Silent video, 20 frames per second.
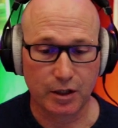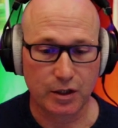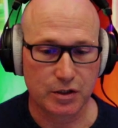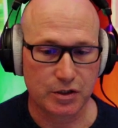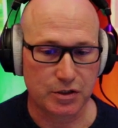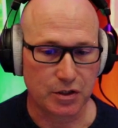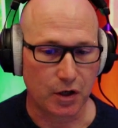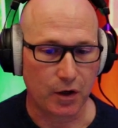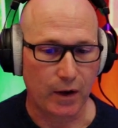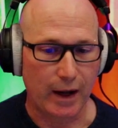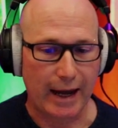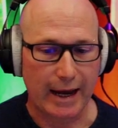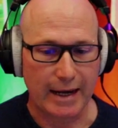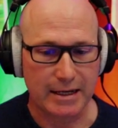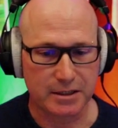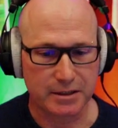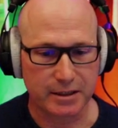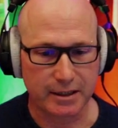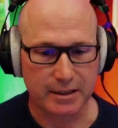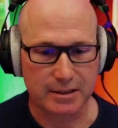So
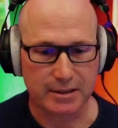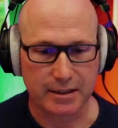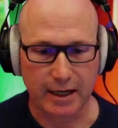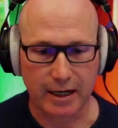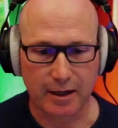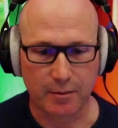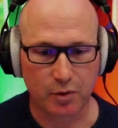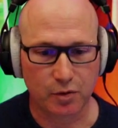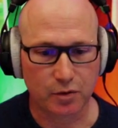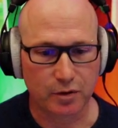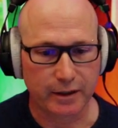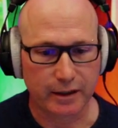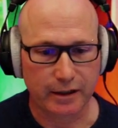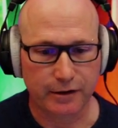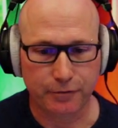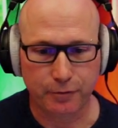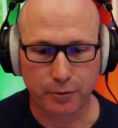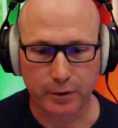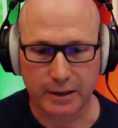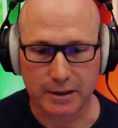as an example,
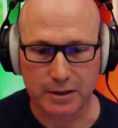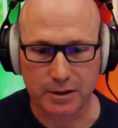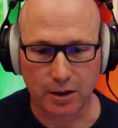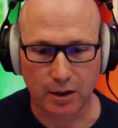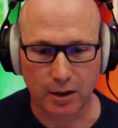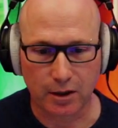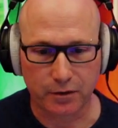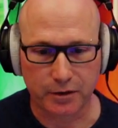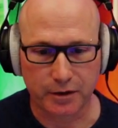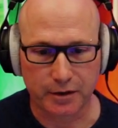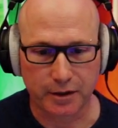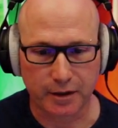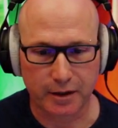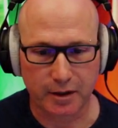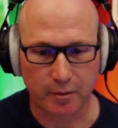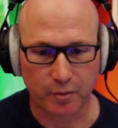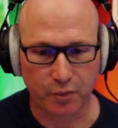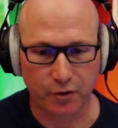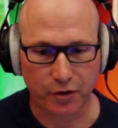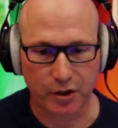if we dialed in a
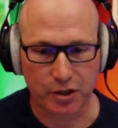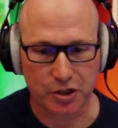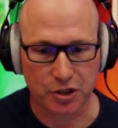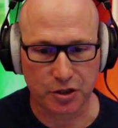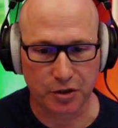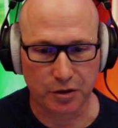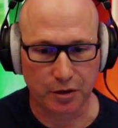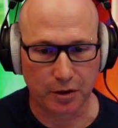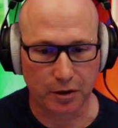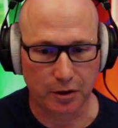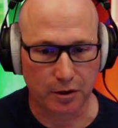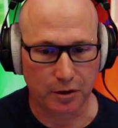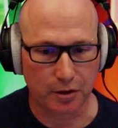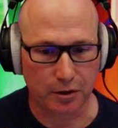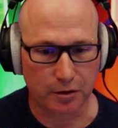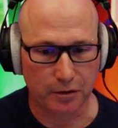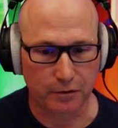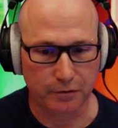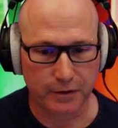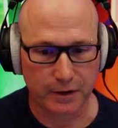compression
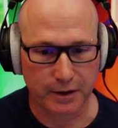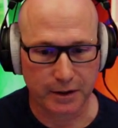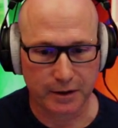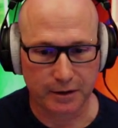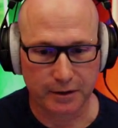of,